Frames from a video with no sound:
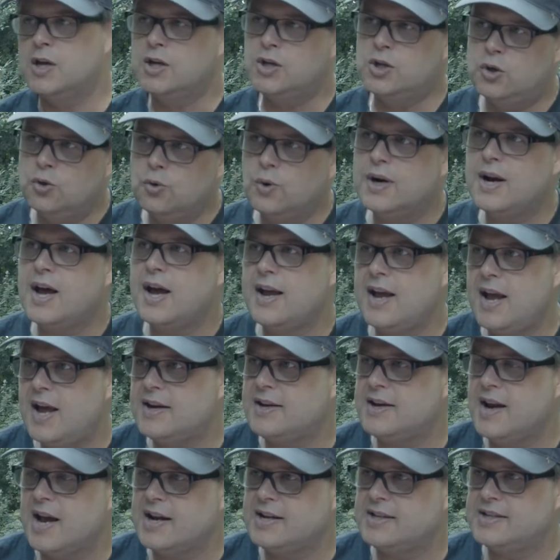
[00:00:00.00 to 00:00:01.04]
You and I had
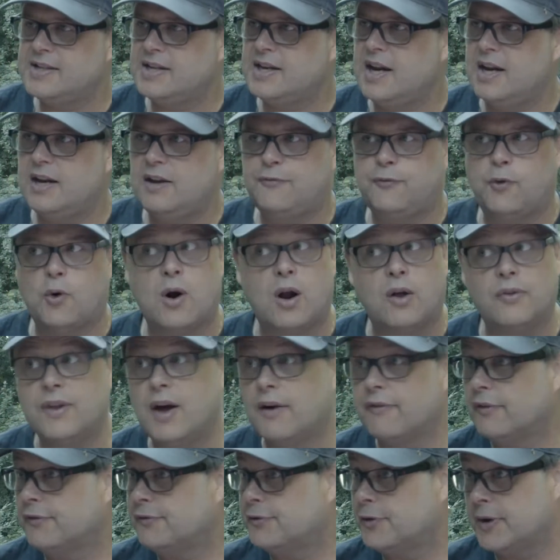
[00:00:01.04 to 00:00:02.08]
1984. I'll
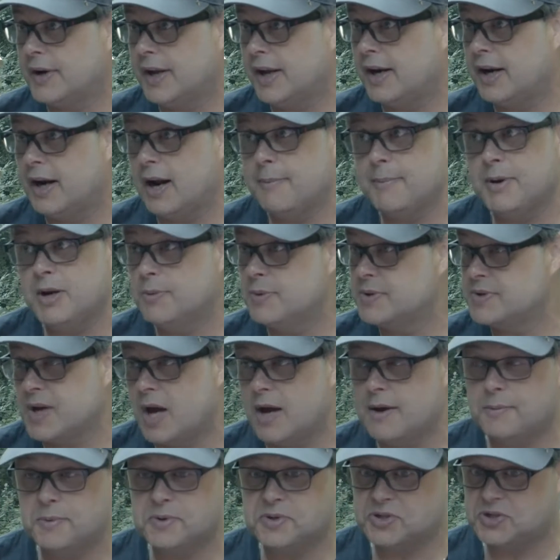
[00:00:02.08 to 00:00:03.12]
never forget it. I mean, it
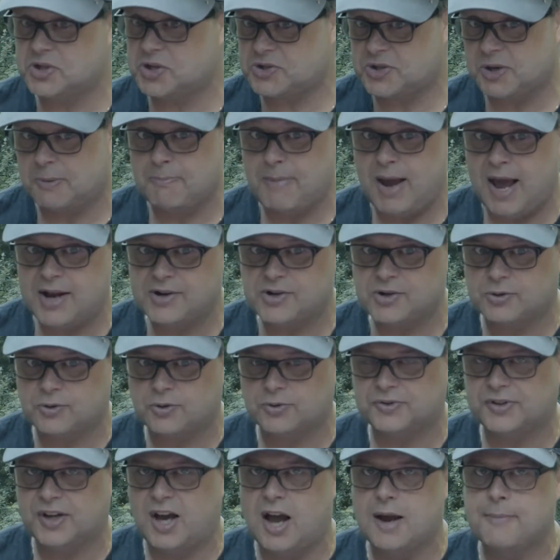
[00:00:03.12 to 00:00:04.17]
was just a
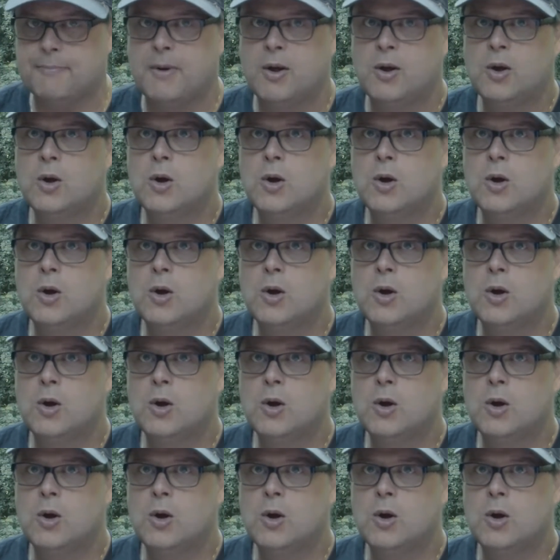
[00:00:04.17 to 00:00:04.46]
magical time.